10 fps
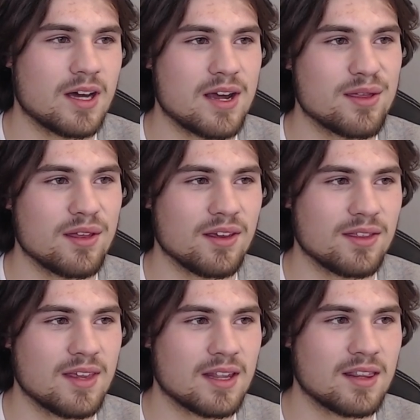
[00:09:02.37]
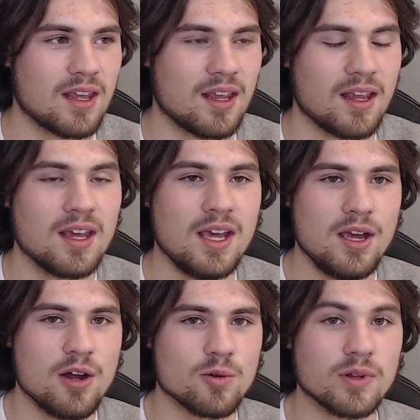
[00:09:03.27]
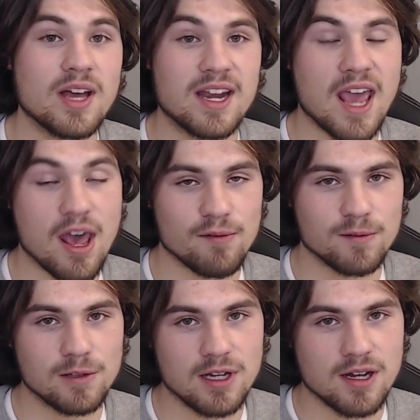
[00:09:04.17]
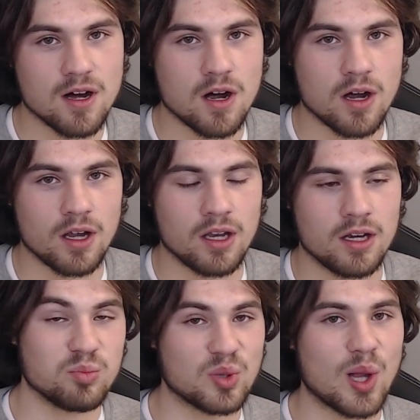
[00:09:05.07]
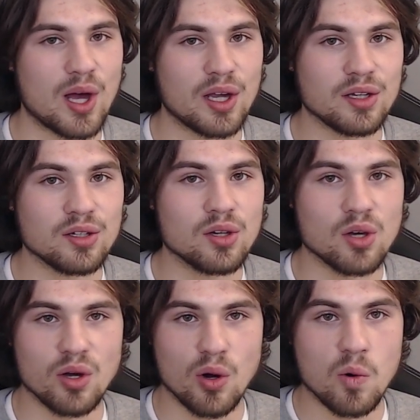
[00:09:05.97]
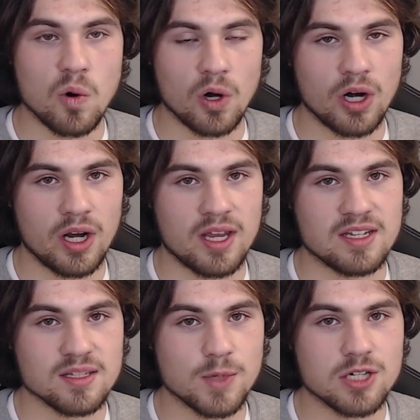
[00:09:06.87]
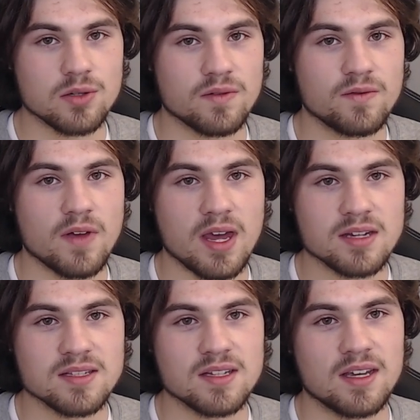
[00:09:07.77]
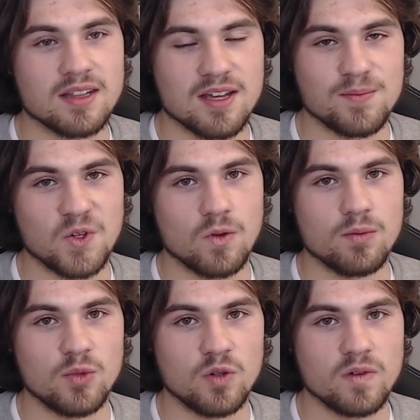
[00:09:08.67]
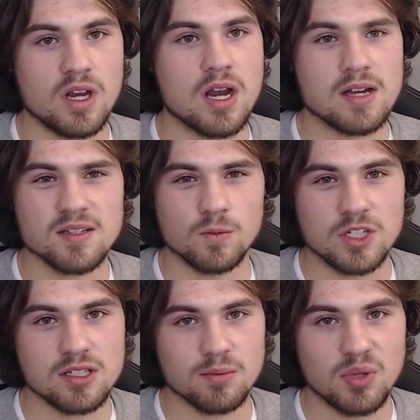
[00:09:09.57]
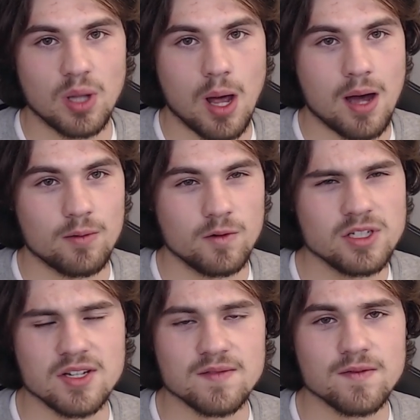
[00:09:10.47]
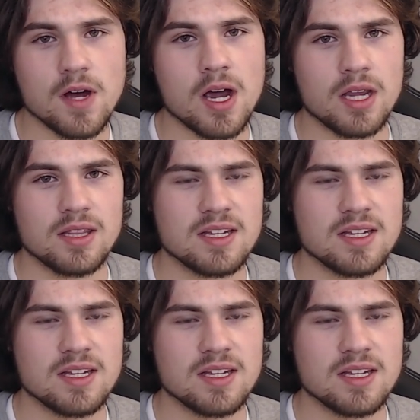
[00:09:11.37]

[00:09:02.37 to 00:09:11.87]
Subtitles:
I think that they relied heavily on blood, gore, and special effects to get them through the movie and not so much the plot, which is fine.